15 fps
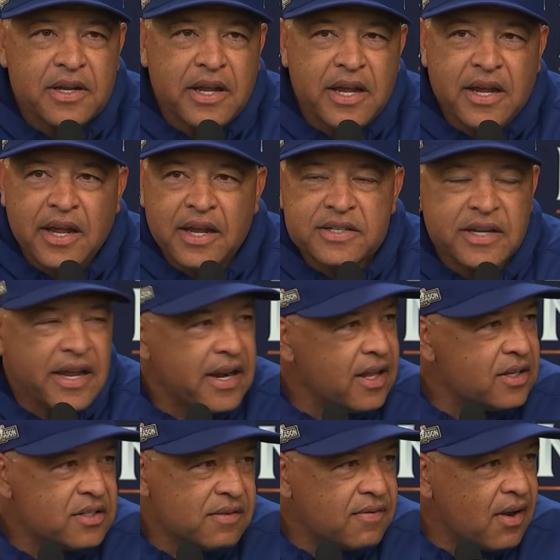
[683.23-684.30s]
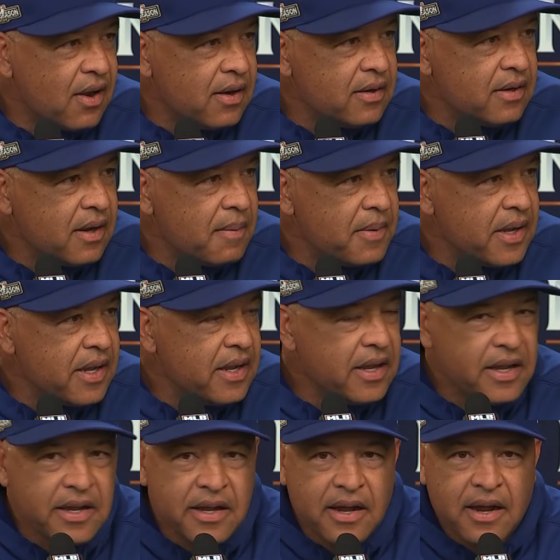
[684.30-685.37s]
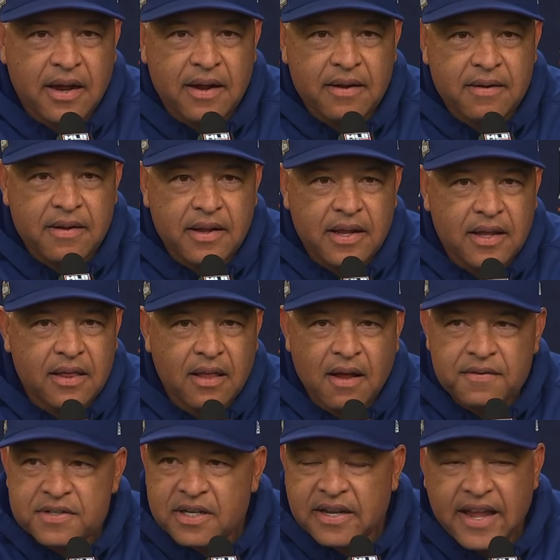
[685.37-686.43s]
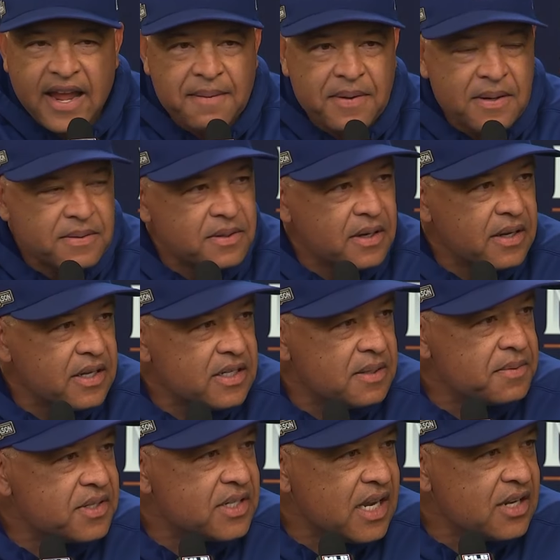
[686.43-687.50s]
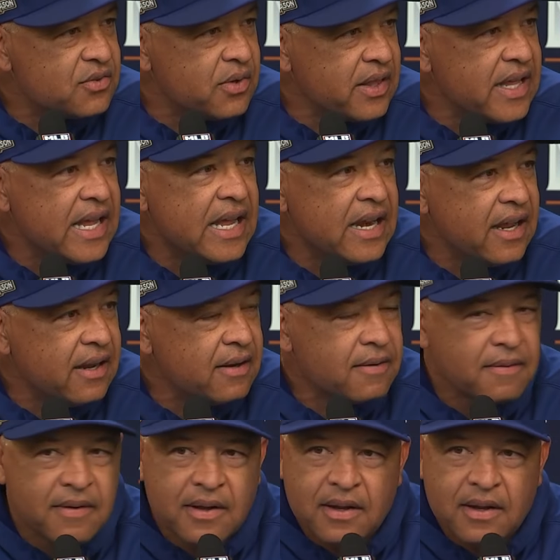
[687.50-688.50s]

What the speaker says: He's a hitting savant. I mean, he loves the game. He's obsessed with hitting.